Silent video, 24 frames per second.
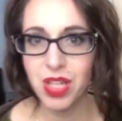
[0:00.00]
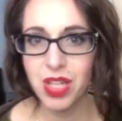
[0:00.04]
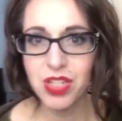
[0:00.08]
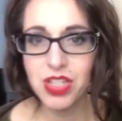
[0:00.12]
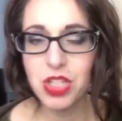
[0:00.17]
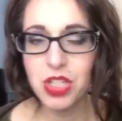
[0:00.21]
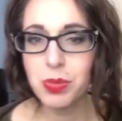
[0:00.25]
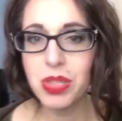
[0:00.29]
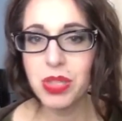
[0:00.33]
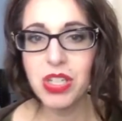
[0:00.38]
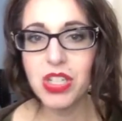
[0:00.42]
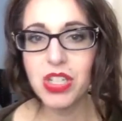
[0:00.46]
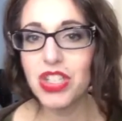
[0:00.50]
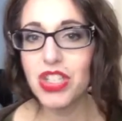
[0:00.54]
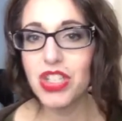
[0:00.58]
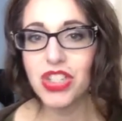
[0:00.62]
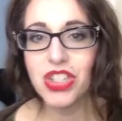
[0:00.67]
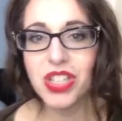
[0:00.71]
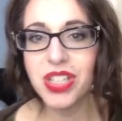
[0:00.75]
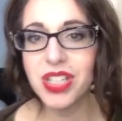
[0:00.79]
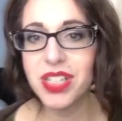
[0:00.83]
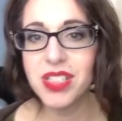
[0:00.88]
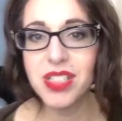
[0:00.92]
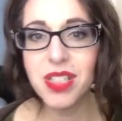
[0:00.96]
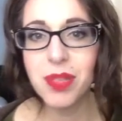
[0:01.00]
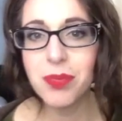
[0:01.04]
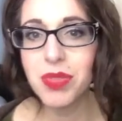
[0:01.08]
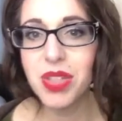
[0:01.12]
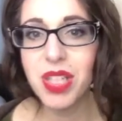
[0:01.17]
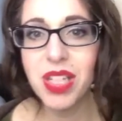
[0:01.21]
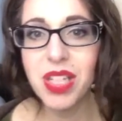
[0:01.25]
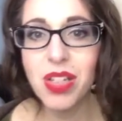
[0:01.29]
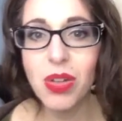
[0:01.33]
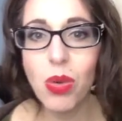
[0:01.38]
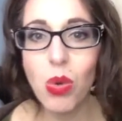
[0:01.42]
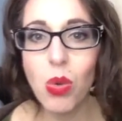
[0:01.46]
Just because you're good at
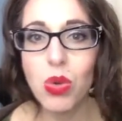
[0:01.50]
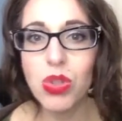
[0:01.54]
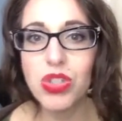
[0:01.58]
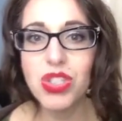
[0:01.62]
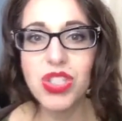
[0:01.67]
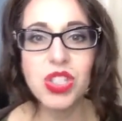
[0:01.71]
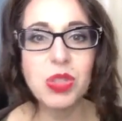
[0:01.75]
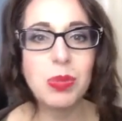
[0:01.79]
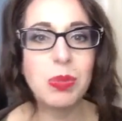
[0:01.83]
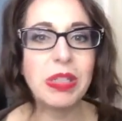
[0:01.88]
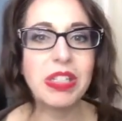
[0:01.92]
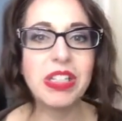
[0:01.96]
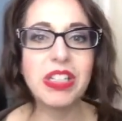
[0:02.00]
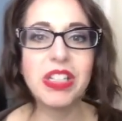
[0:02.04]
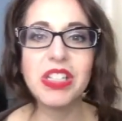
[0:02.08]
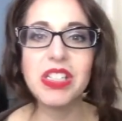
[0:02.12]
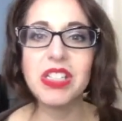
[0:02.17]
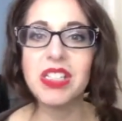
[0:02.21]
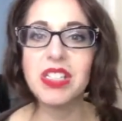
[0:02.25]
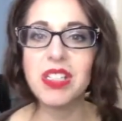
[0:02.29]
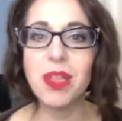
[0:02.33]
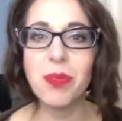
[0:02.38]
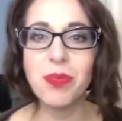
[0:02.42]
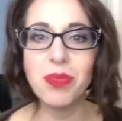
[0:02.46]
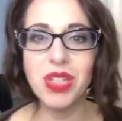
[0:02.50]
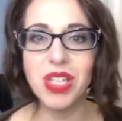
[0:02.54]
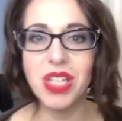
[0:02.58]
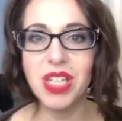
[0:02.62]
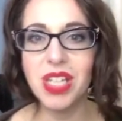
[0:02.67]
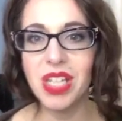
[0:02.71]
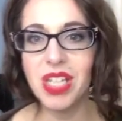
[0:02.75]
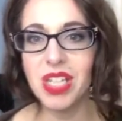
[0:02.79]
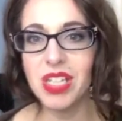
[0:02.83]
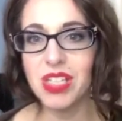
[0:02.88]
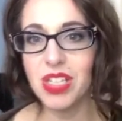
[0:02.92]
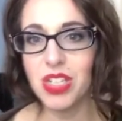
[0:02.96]
something or just because
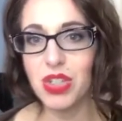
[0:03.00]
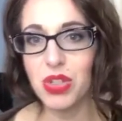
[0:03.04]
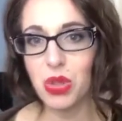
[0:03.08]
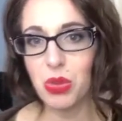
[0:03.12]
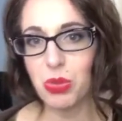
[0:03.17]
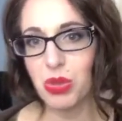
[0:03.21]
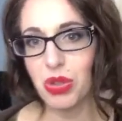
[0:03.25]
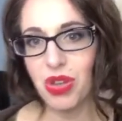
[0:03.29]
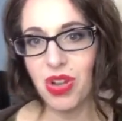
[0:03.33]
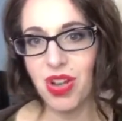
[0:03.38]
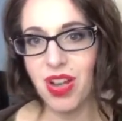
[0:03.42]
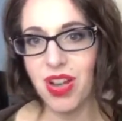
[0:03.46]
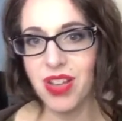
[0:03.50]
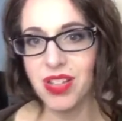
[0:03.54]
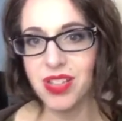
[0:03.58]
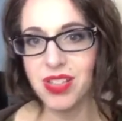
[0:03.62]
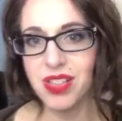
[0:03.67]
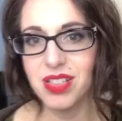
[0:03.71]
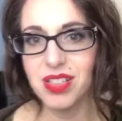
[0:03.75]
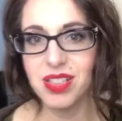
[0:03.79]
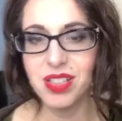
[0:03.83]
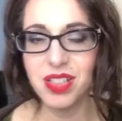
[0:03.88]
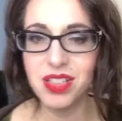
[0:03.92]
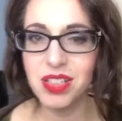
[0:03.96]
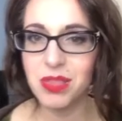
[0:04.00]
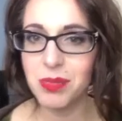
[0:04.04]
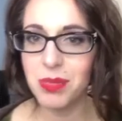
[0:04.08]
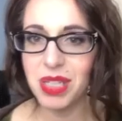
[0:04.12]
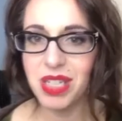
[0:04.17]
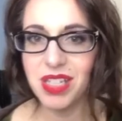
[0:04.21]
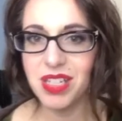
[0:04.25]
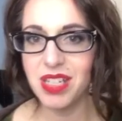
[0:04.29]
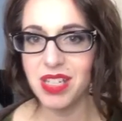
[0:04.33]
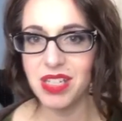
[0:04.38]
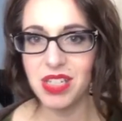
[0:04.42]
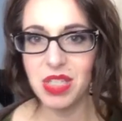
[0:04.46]
something is a noble cause doesn't
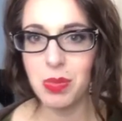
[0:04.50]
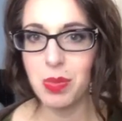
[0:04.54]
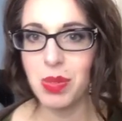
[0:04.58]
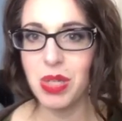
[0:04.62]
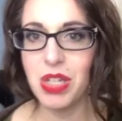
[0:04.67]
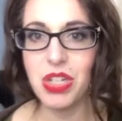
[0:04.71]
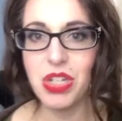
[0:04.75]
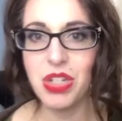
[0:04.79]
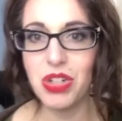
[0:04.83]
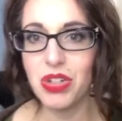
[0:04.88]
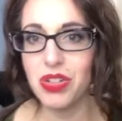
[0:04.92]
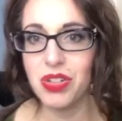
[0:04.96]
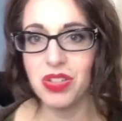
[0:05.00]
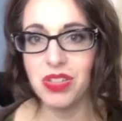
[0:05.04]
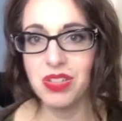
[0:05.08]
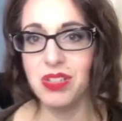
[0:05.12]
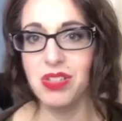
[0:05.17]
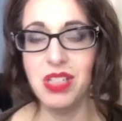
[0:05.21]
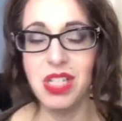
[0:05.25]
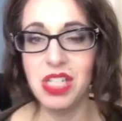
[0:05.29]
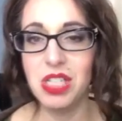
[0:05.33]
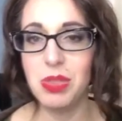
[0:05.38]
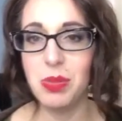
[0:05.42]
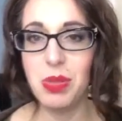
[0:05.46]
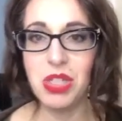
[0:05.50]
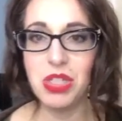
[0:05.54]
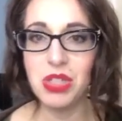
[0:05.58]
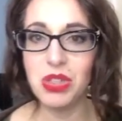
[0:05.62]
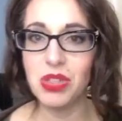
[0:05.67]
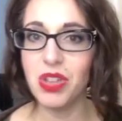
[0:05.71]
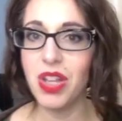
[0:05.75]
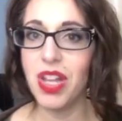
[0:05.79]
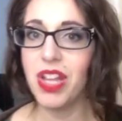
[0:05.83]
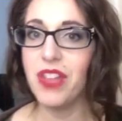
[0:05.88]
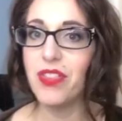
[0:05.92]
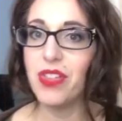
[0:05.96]
mean it needs to be in
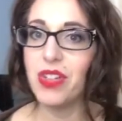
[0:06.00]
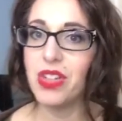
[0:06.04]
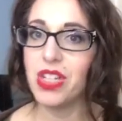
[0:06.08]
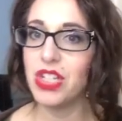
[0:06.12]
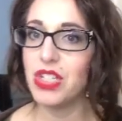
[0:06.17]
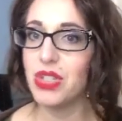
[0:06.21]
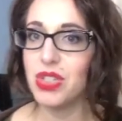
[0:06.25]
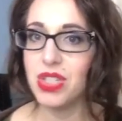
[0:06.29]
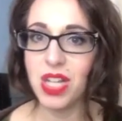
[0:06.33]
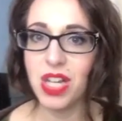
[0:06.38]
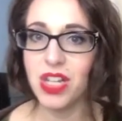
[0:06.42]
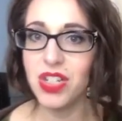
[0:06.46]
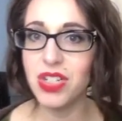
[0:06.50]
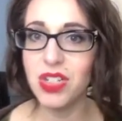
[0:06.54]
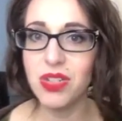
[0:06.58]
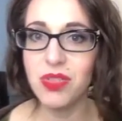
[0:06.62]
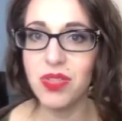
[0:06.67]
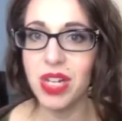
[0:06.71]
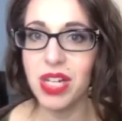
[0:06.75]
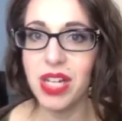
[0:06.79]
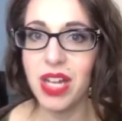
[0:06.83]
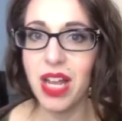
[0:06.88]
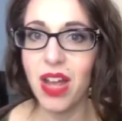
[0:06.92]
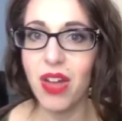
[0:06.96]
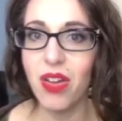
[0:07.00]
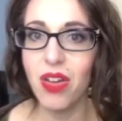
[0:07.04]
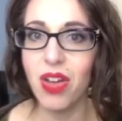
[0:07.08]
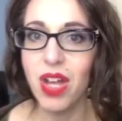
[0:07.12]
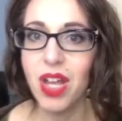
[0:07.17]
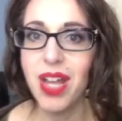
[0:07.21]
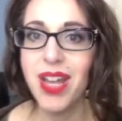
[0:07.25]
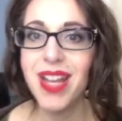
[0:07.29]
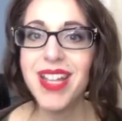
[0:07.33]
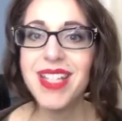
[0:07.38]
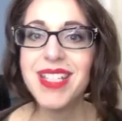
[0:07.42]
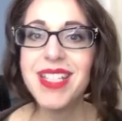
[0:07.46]
your life or needs your attention right now.
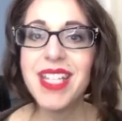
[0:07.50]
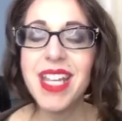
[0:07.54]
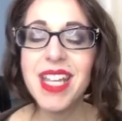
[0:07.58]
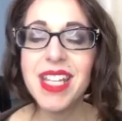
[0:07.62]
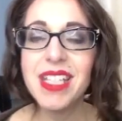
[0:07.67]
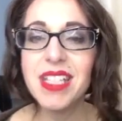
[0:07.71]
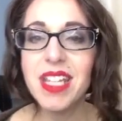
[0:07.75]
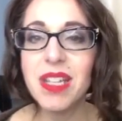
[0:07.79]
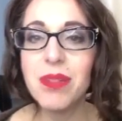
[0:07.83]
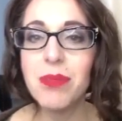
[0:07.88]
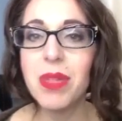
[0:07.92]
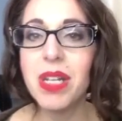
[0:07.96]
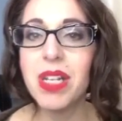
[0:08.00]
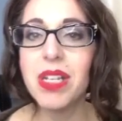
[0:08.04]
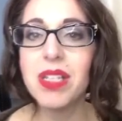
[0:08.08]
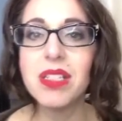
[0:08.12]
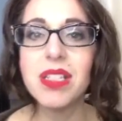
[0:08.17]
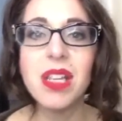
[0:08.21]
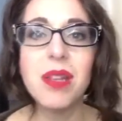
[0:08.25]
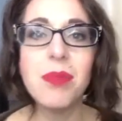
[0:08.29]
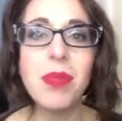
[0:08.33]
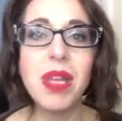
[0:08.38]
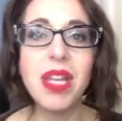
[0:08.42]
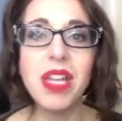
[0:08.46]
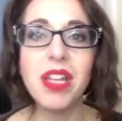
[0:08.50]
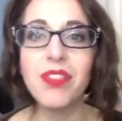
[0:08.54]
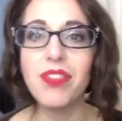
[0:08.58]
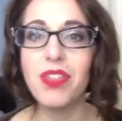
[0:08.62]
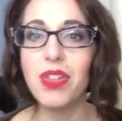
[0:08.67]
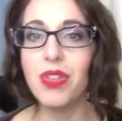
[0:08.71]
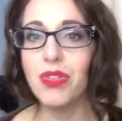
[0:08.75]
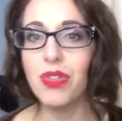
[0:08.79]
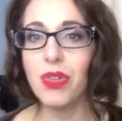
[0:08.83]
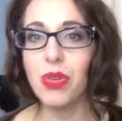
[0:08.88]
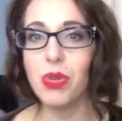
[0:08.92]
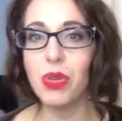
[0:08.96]
Take 10 minutes and make a
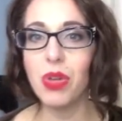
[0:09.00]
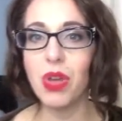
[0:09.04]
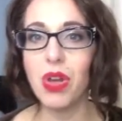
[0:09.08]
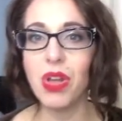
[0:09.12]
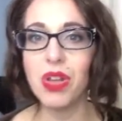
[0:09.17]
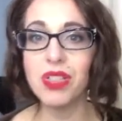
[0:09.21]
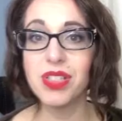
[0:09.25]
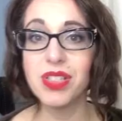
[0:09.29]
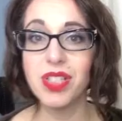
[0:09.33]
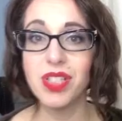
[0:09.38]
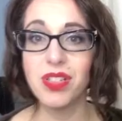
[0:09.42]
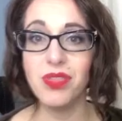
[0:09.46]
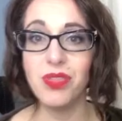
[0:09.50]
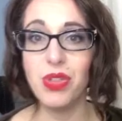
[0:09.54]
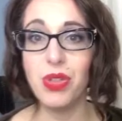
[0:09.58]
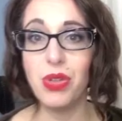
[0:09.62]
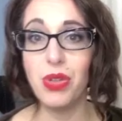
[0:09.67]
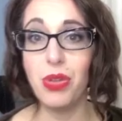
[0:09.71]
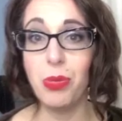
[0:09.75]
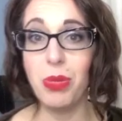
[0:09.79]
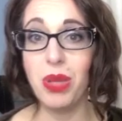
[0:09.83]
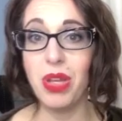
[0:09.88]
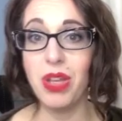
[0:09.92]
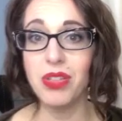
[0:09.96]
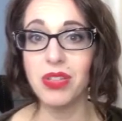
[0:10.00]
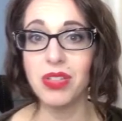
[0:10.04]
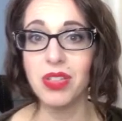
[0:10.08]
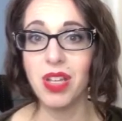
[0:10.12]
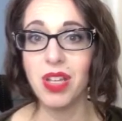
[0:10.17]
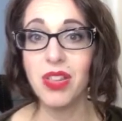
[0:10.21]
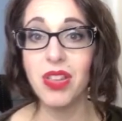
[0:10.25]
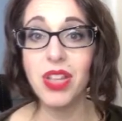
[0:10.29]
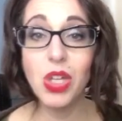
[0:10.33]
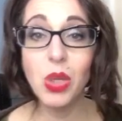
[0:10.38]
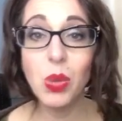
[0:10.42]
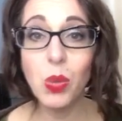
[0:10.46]
few phone calls, send a few emails,
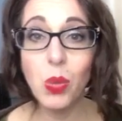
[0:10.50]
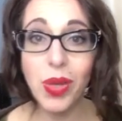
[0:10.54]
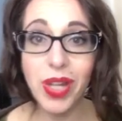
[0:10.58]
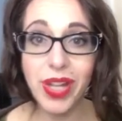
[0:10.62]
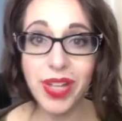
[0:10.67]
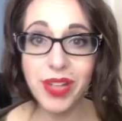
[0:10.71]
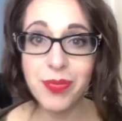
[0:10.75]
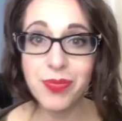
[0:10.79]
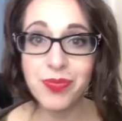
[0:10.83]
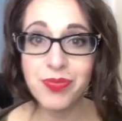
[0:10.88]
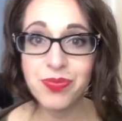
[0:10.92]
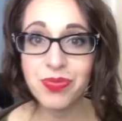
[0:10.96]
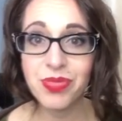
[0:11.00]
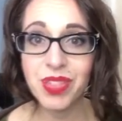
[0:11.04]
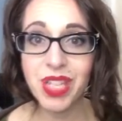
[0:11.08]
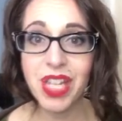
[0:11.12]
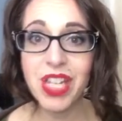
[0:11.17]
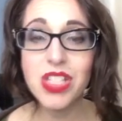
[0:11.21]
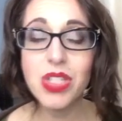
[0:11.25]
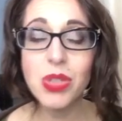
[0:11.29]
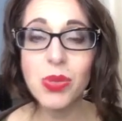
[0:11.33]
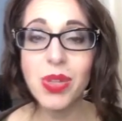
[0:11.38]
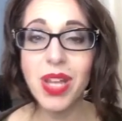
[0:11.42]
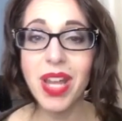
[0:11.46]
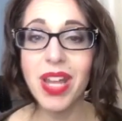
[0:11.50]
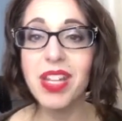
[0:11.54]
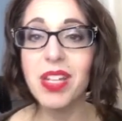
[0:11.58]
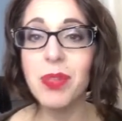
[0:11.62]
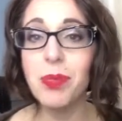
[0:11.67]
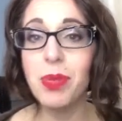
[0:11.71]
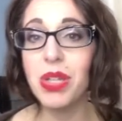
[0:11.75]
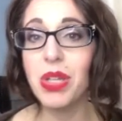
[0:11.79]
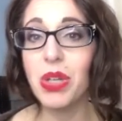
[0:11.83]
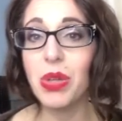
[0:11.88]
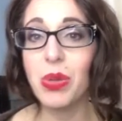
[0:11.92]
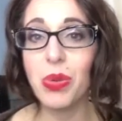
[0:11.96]
then quit. It's okay to
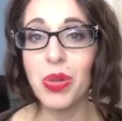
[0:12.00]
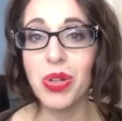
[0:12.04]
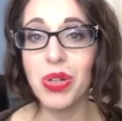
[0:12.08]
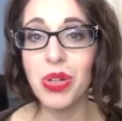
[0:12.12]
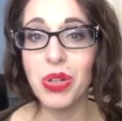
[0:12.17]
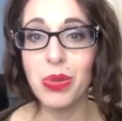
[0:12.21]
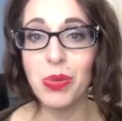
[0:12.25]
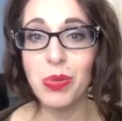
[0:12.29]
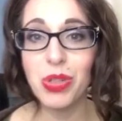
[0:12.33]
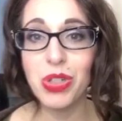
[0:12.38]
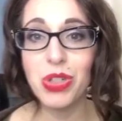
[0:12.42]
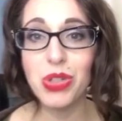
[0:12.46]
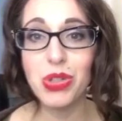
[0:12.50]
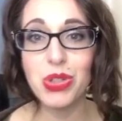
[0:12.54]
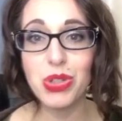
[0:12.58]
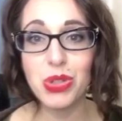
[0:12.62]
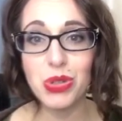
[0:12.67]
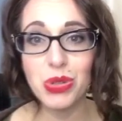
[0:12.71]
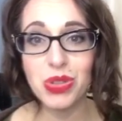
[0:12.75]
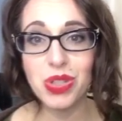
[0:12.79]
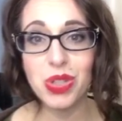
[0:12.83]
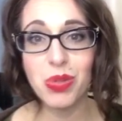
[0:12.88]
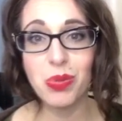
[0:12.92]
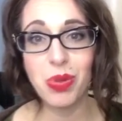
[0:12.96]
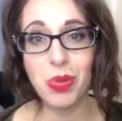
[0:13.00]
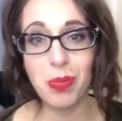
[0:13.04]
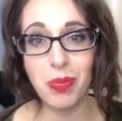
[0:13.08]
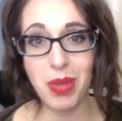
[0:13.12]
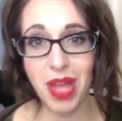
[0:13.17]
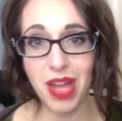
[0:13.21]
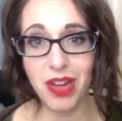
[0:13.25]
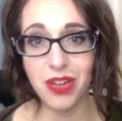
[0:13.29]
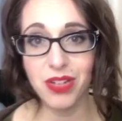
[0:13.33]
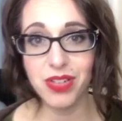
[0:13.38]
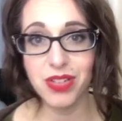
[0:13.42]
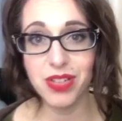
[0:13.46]
be a quitter when you're choosing what
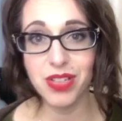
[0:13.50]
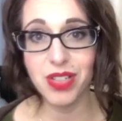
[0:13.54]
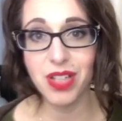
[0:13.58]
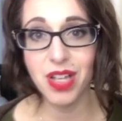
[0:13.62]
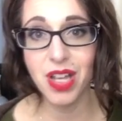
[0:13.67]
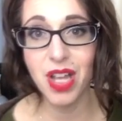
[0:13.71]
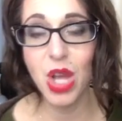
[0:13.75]
matters.